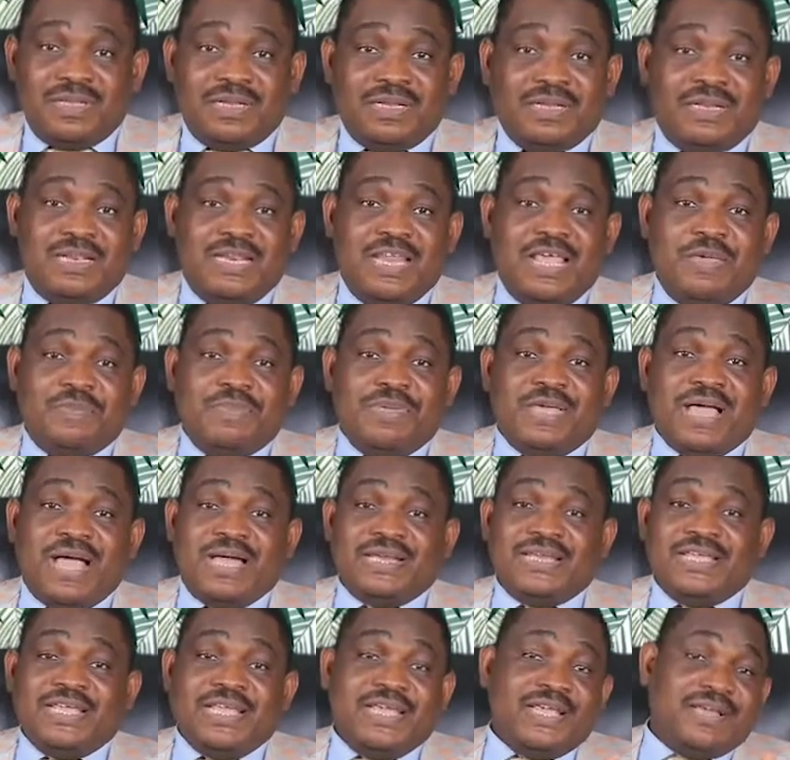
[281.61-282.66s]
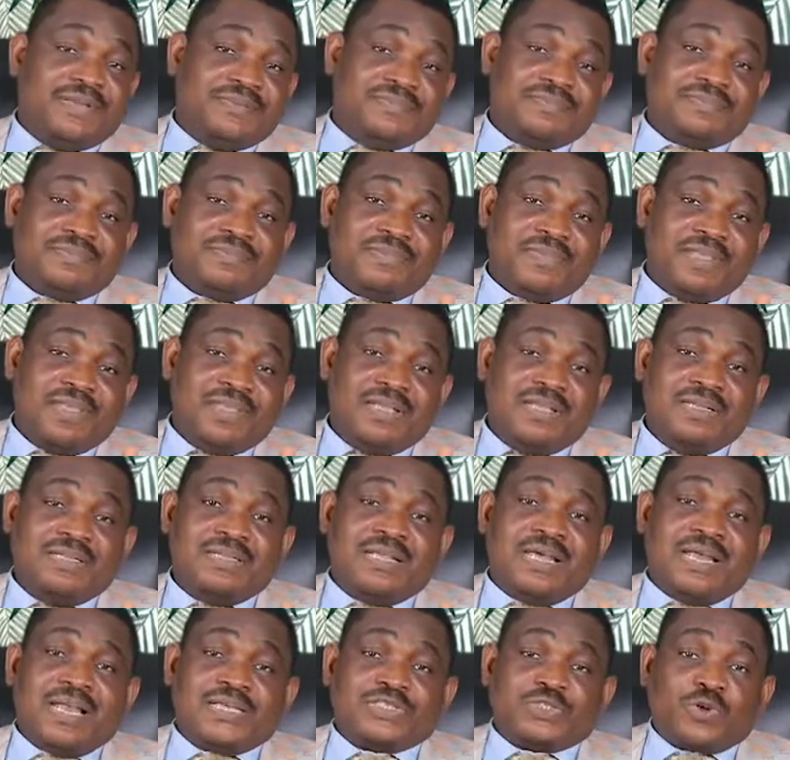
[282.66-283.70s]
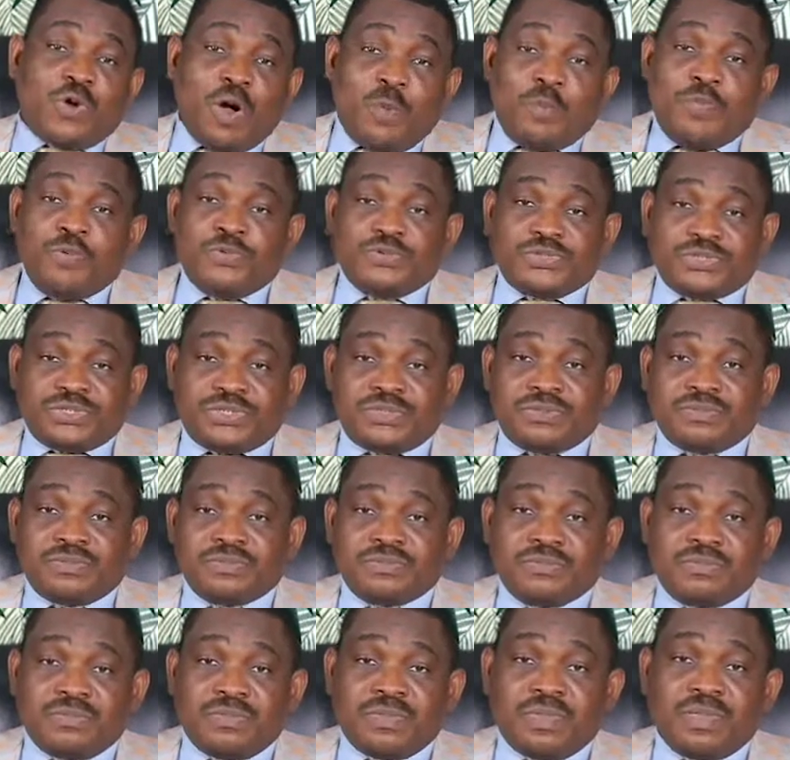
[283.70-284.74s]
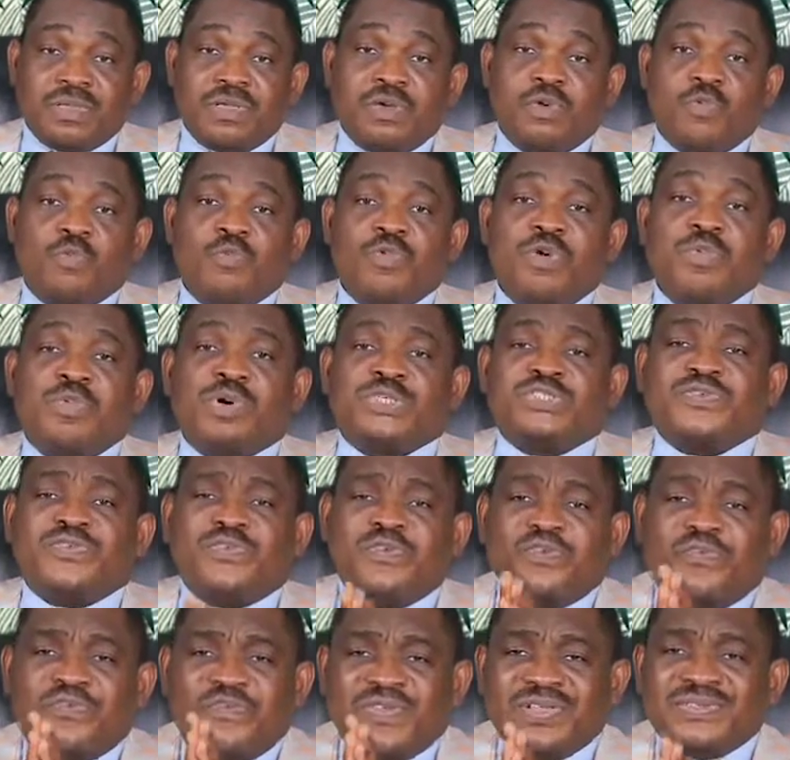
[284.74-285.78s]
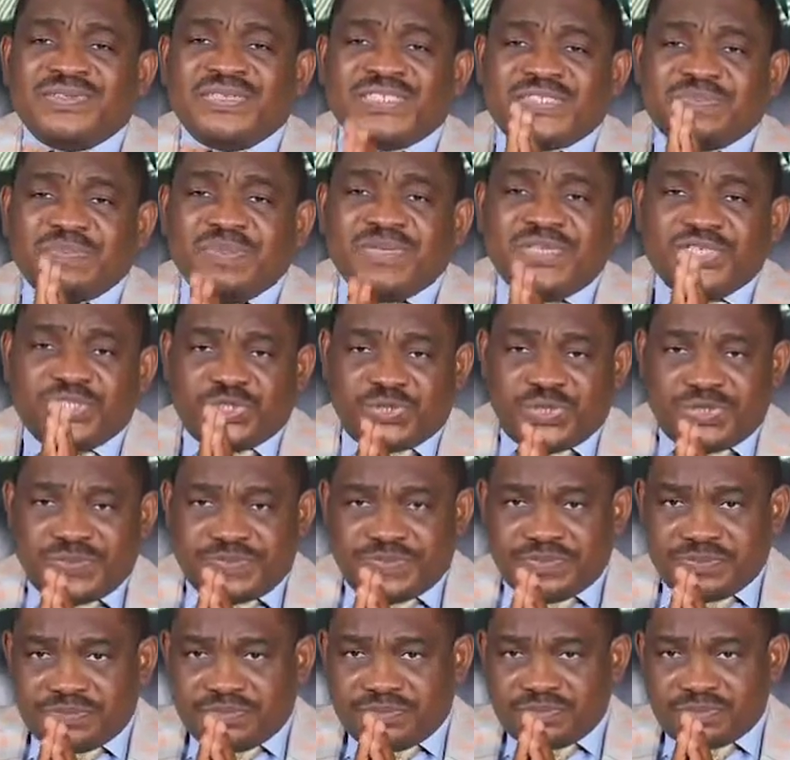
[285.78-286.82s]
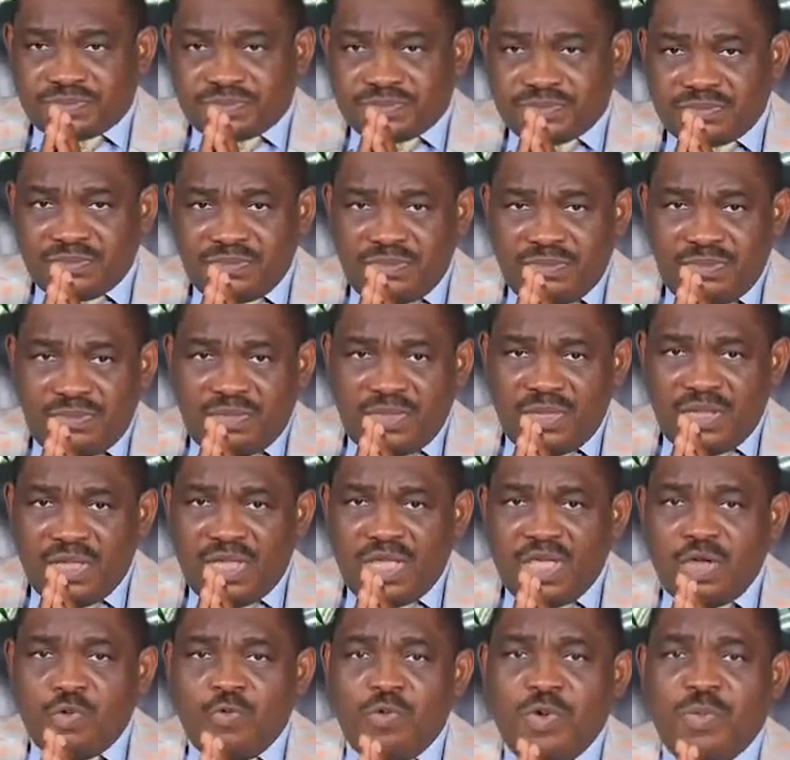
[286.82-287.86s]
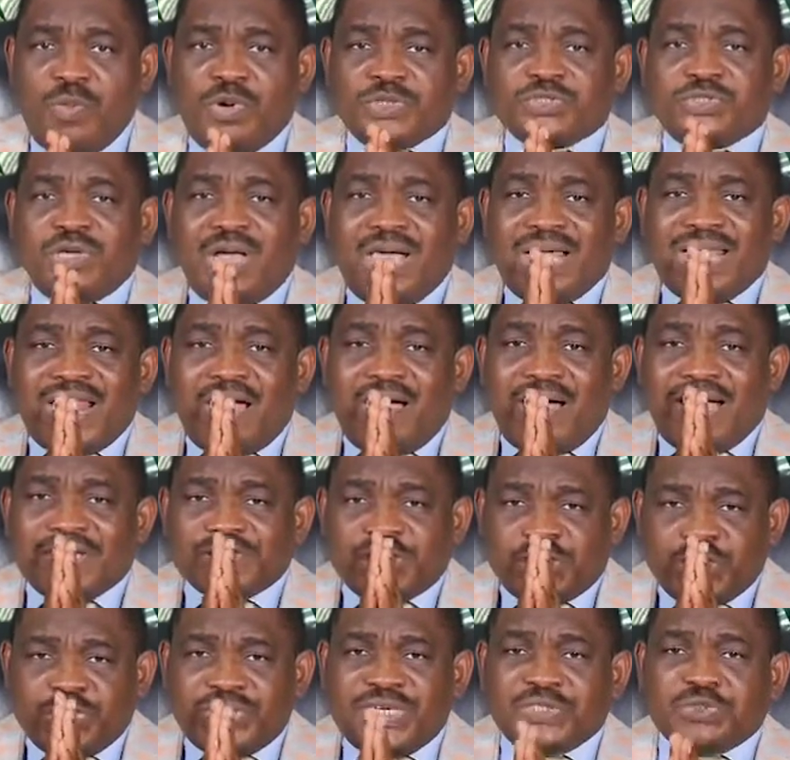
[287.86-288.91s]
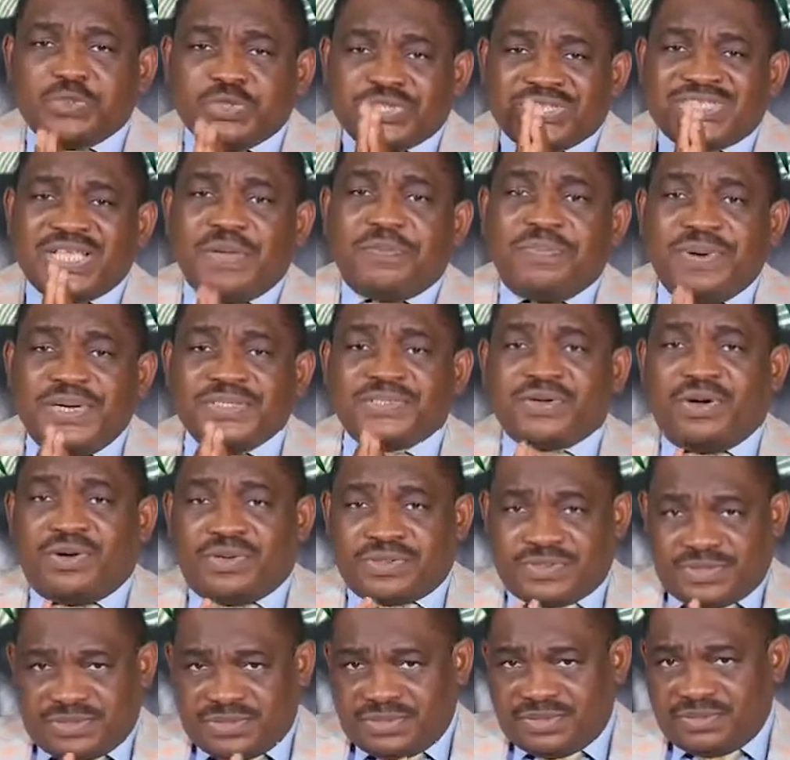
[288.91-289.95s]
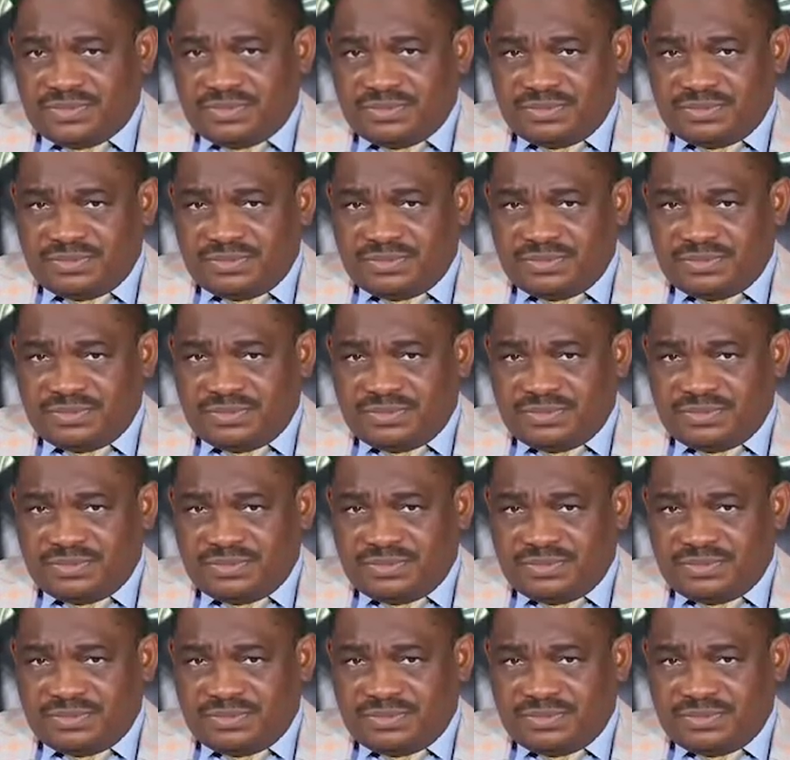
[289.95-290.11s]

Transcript: Let me add here that as couples, we must fulfill this ministry. We must not allow our children to separate us.